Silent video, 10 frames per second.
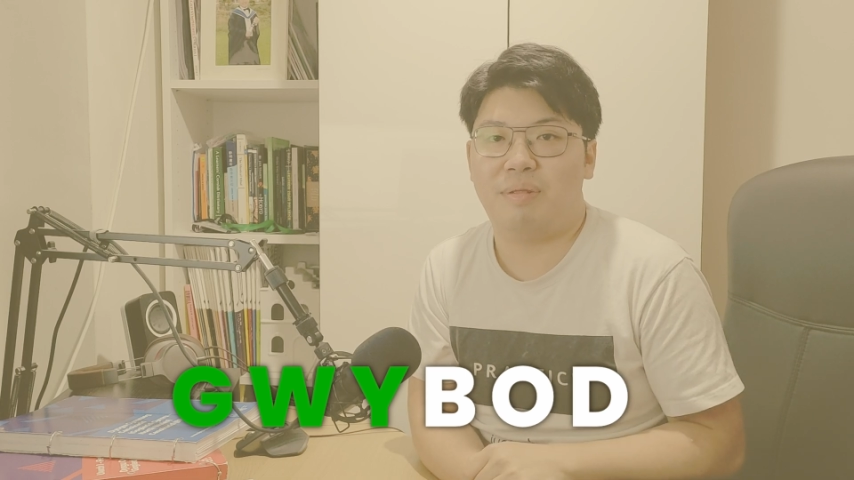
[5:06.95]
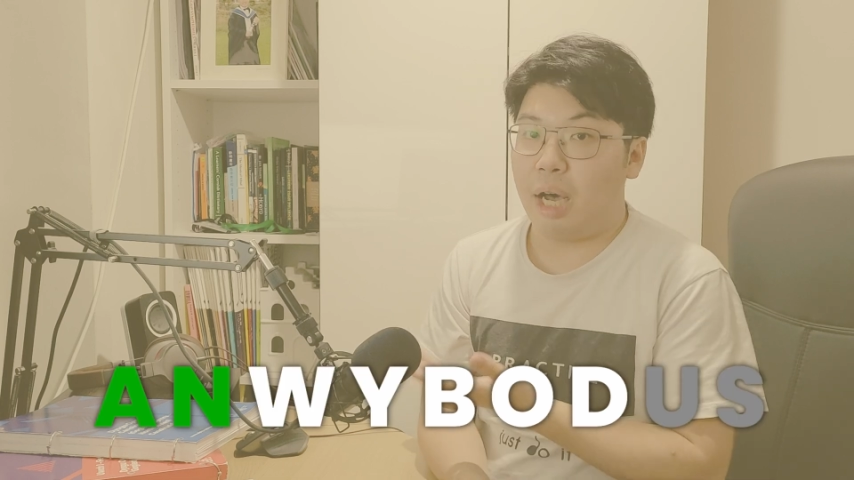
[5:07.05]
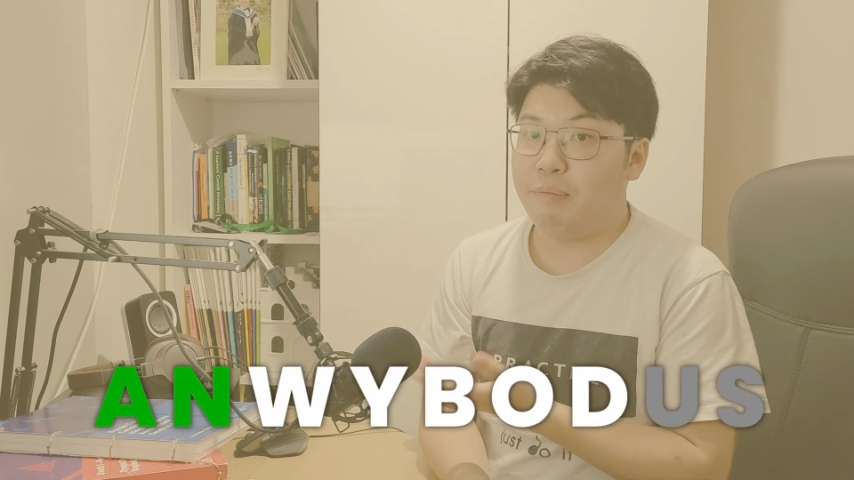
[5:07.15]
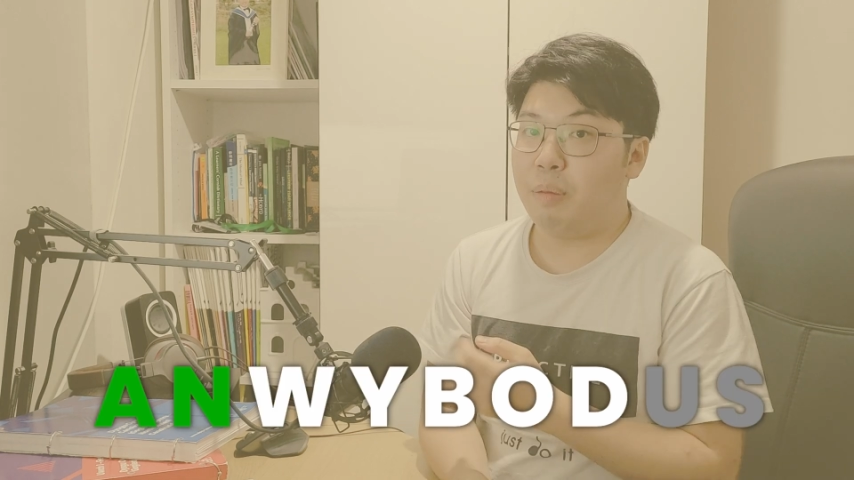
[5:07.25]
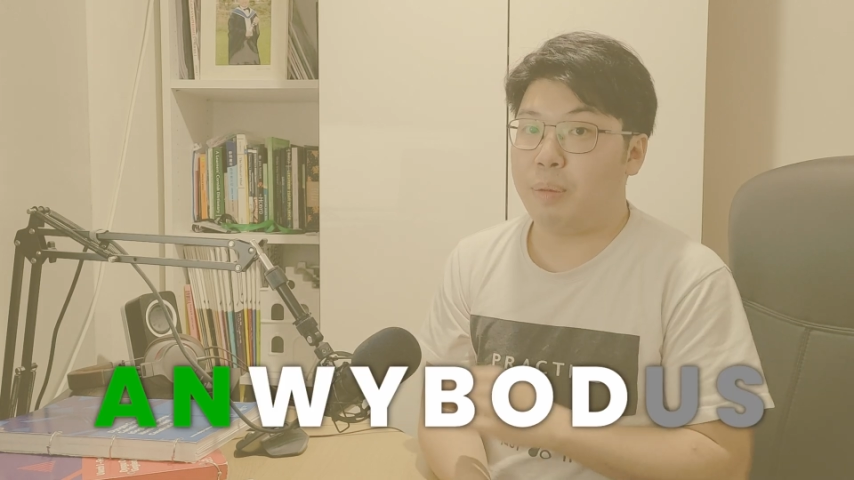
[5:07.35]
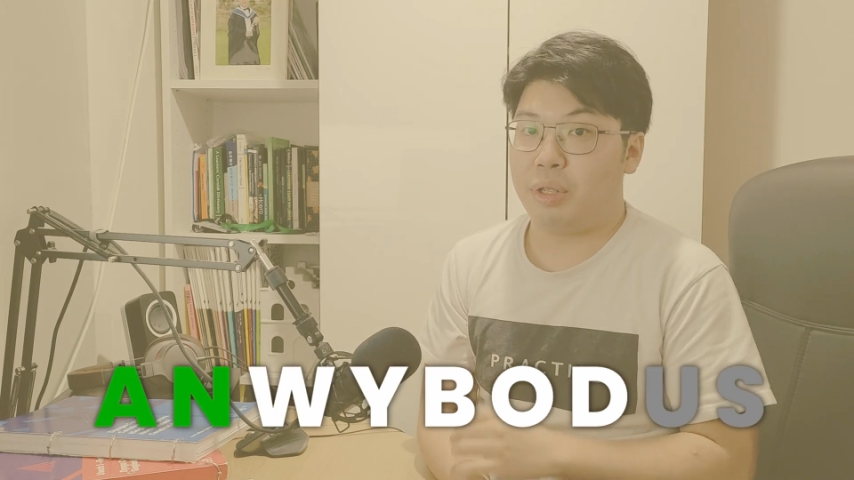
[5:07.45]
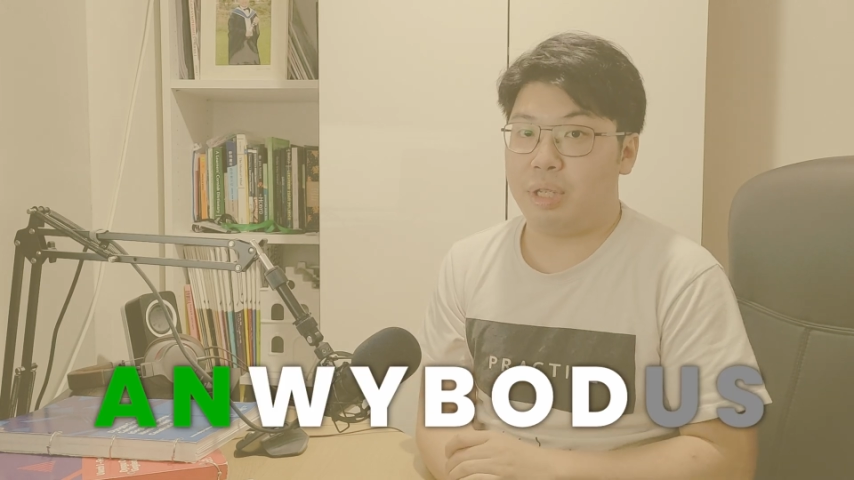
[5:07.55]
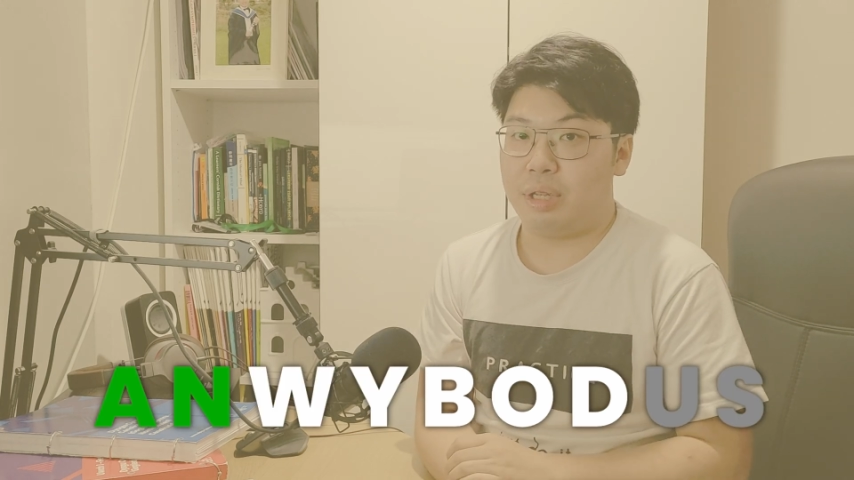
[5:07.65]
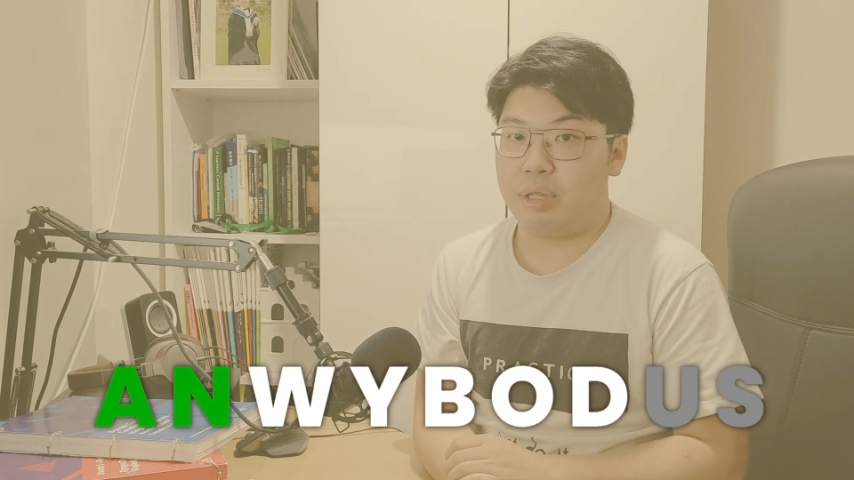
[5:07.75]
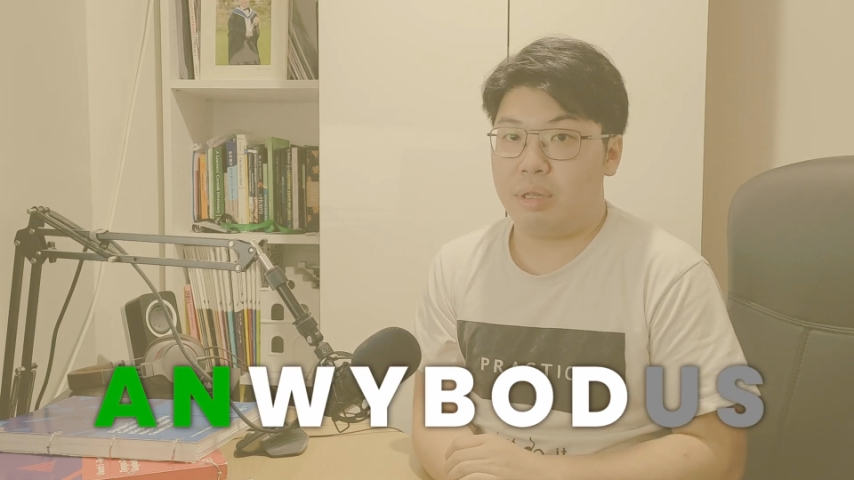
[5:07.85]

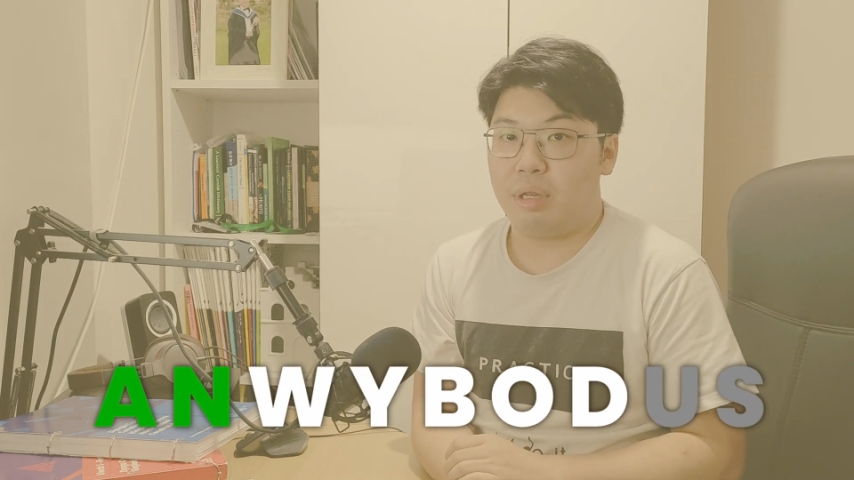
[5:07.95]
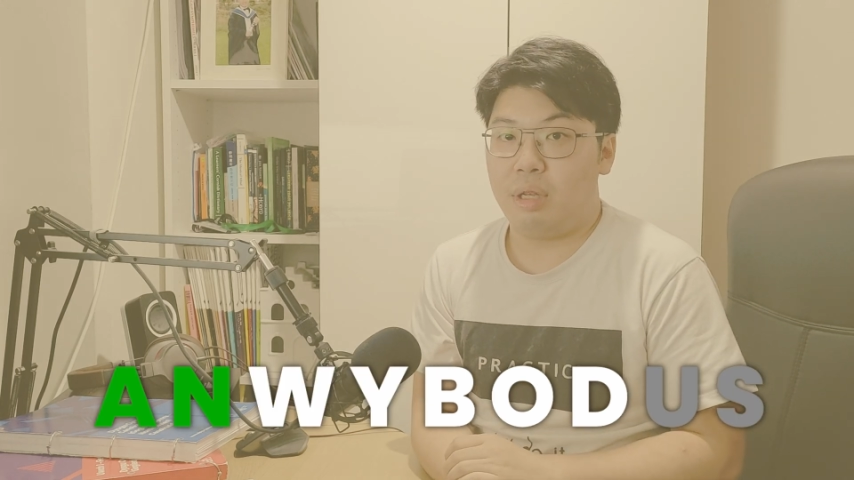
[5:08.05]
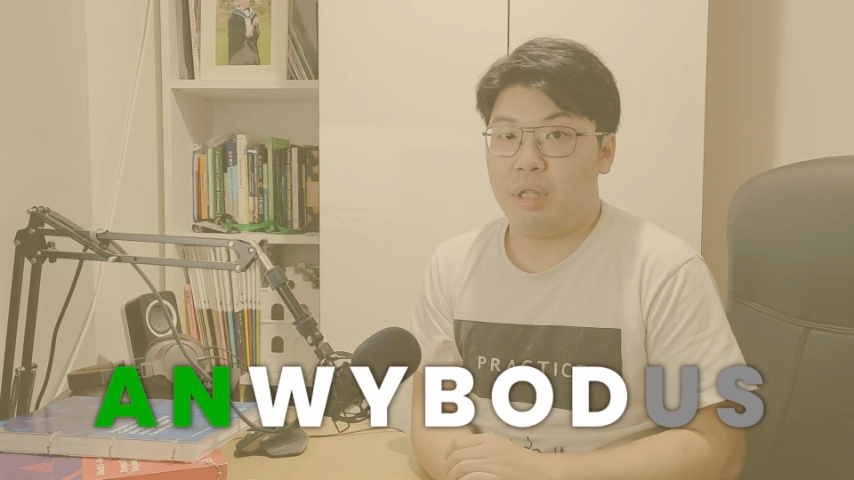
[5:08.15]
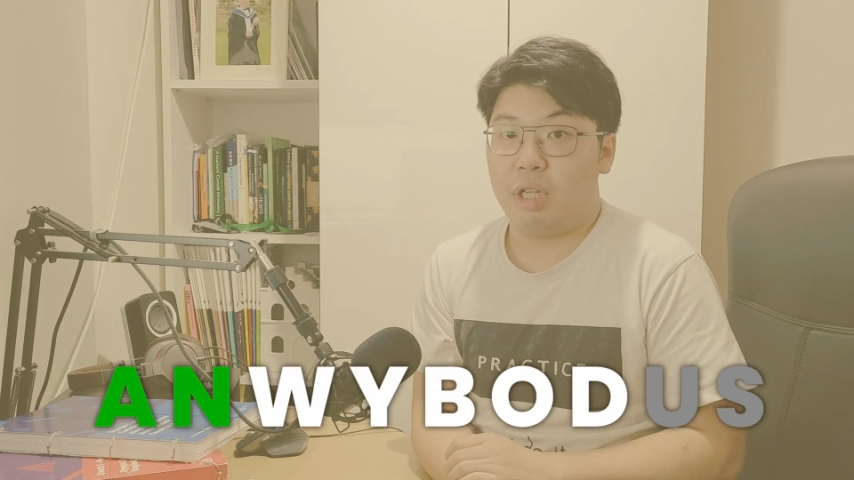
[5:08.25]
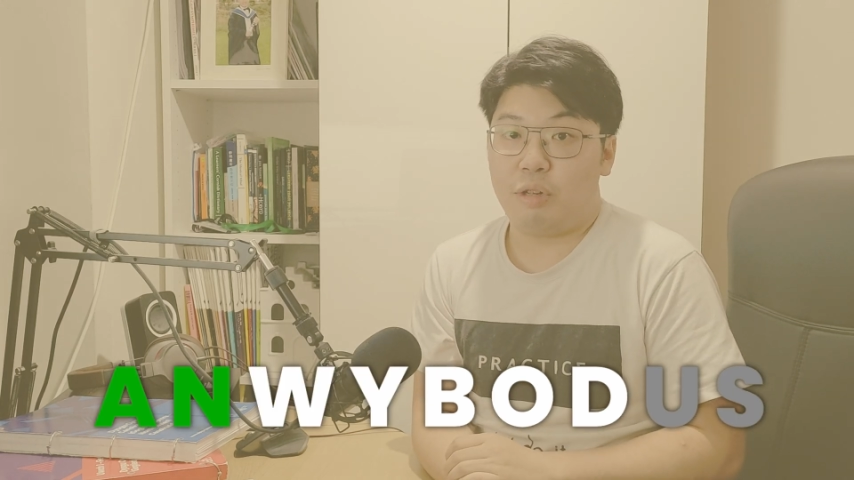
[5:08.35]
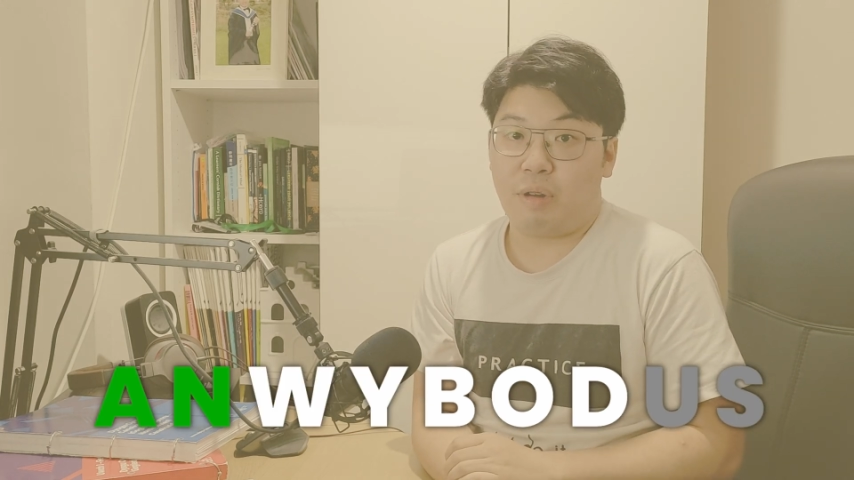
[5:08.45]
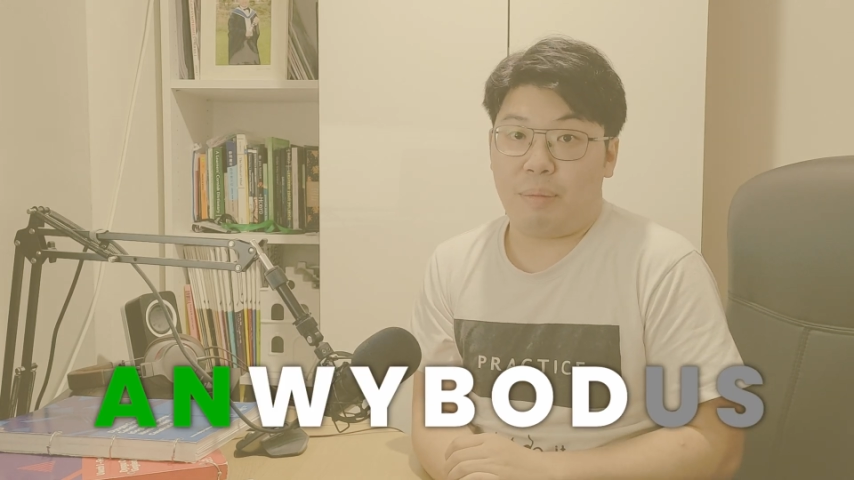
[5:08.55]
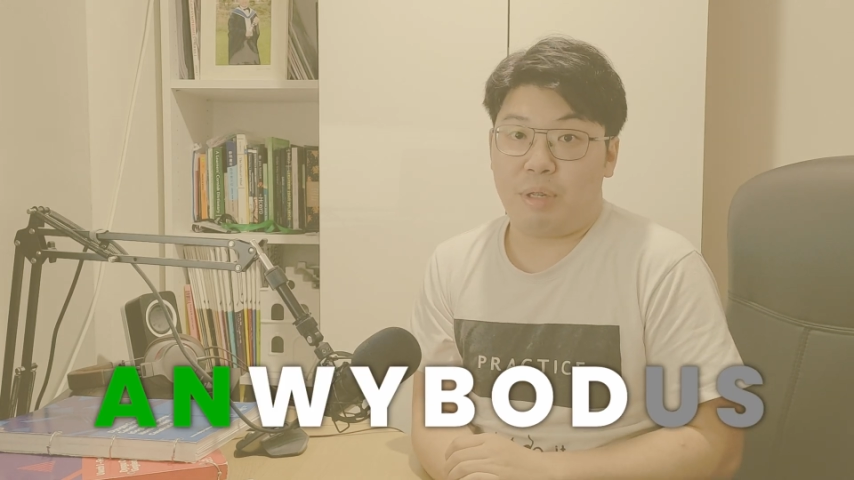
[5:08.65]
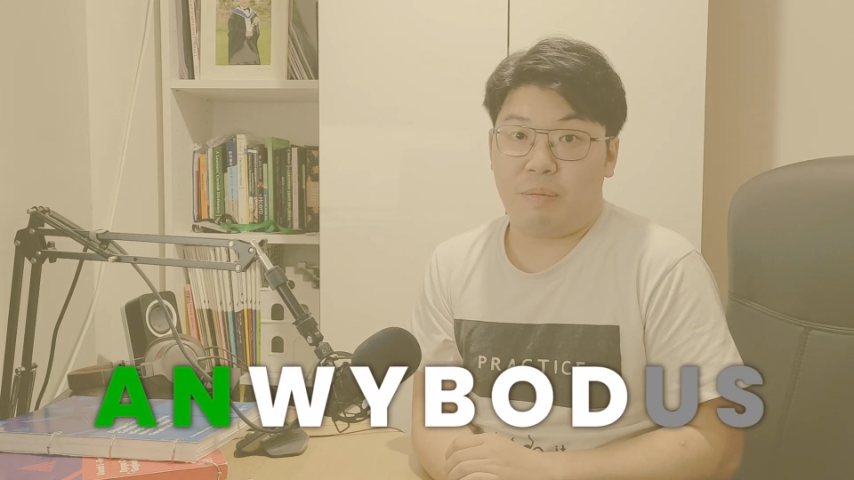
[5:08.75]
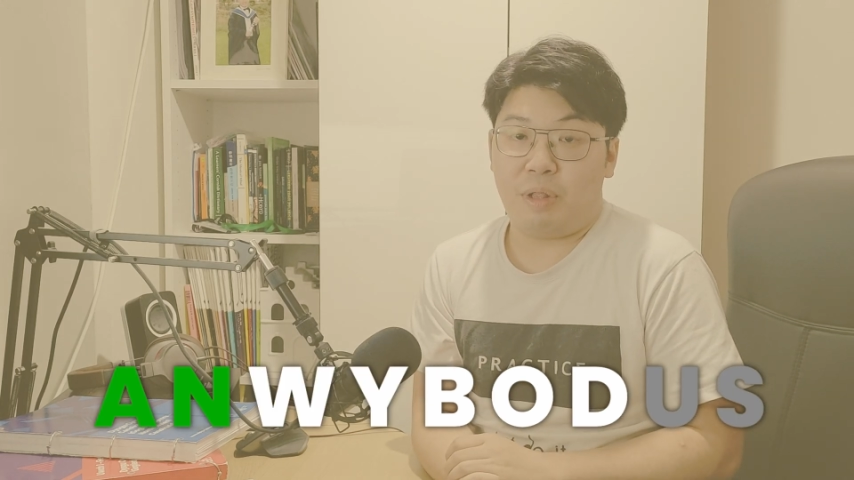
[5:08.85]
Anwybodus
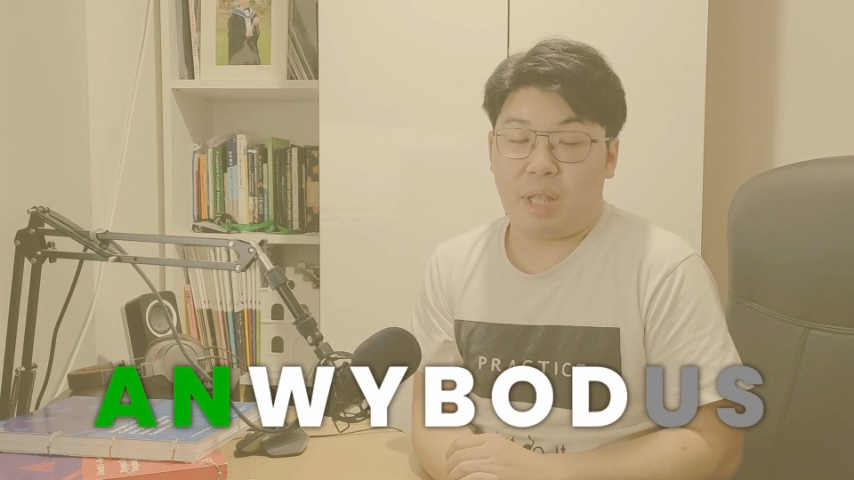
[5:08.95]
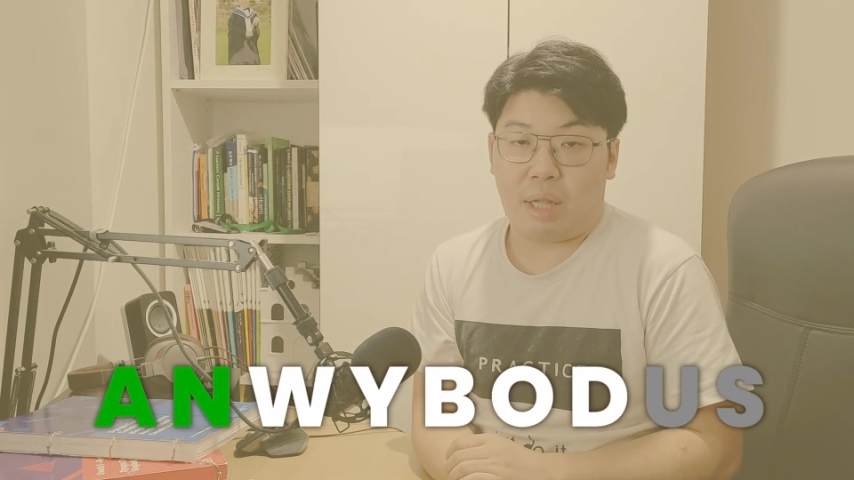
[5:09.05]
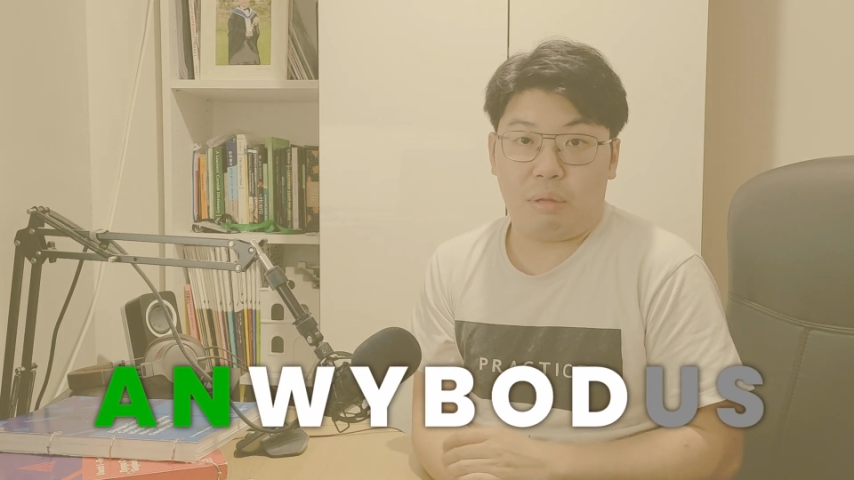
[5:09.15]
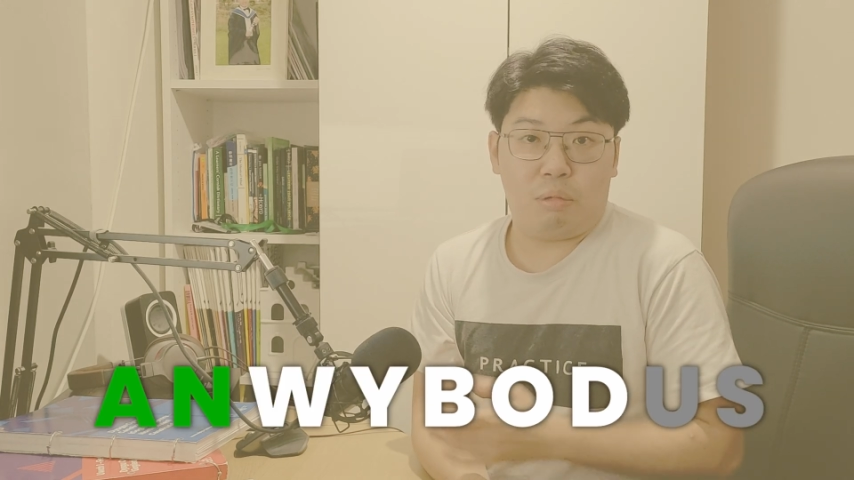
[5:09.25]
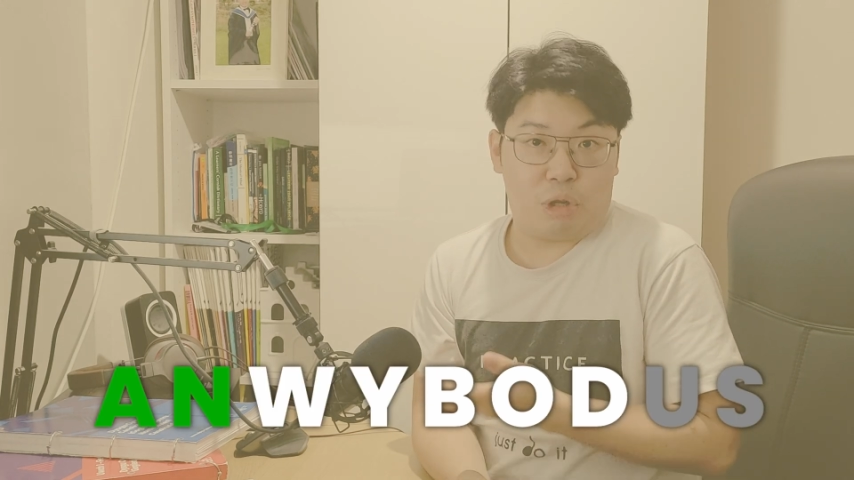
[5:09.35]
describes someone that